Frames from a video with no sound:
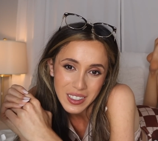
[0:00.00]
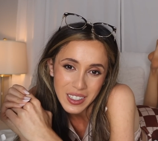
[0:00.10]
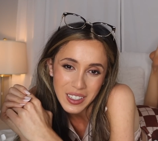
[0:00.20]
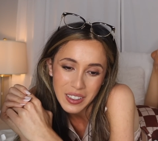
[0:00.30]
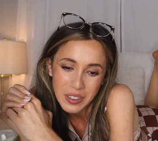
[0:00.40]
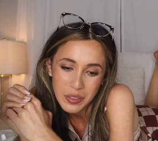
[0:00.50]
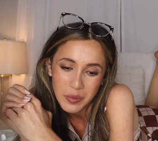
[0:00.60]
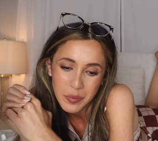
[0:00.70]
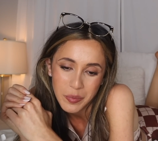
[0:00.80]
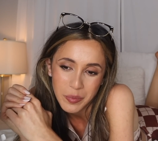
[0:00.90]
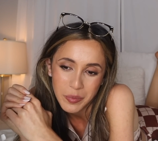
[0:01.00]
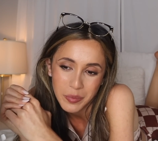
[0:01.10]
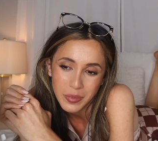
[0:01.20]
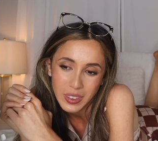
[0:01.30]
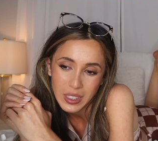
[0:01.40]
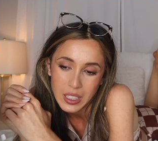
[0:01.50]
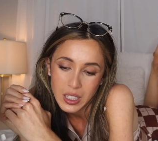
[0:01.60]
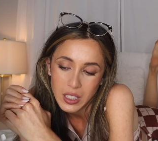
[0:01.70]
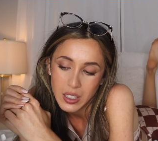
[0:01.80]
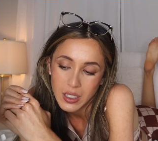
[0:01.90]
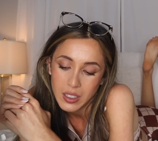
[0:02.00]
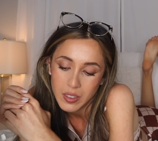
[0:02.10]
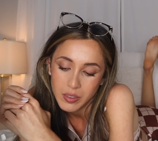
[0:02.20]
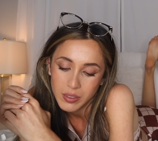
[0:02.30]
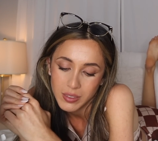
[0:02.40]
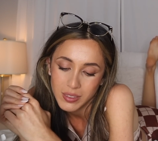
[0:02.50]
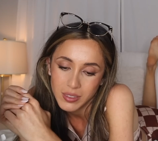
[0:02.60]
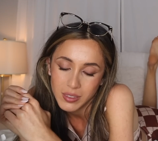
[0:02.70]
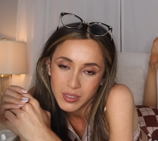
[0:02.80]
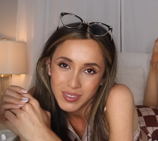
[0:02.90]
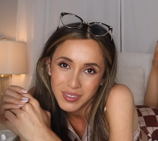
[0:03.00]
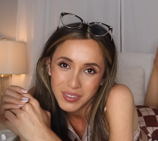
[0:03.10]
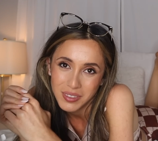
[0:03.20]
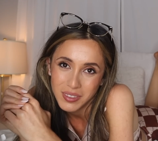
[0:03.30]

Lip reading: Nothing is said.